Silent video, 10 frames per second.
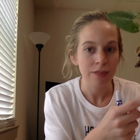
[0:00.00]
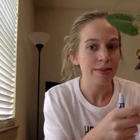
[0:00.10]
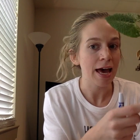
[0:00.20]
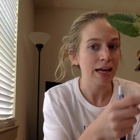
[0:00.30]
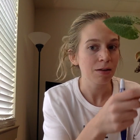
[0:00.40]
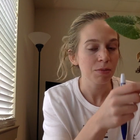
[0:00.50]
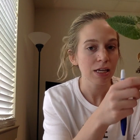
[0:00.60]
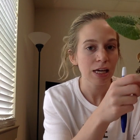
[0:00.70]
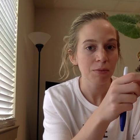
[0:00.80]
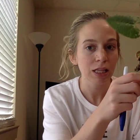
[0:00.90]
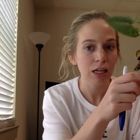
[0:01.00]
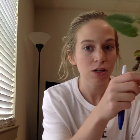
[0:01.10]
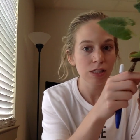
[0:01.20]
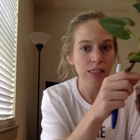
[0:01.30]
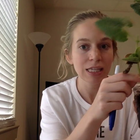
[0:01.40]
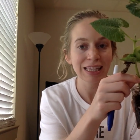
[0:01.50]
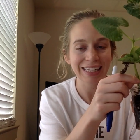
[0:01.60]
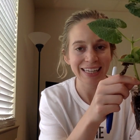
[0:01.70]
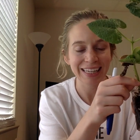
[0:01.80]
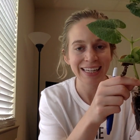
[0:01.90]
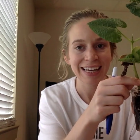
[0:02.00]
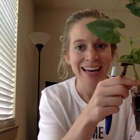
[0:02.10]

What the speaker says: then it became a little seedling,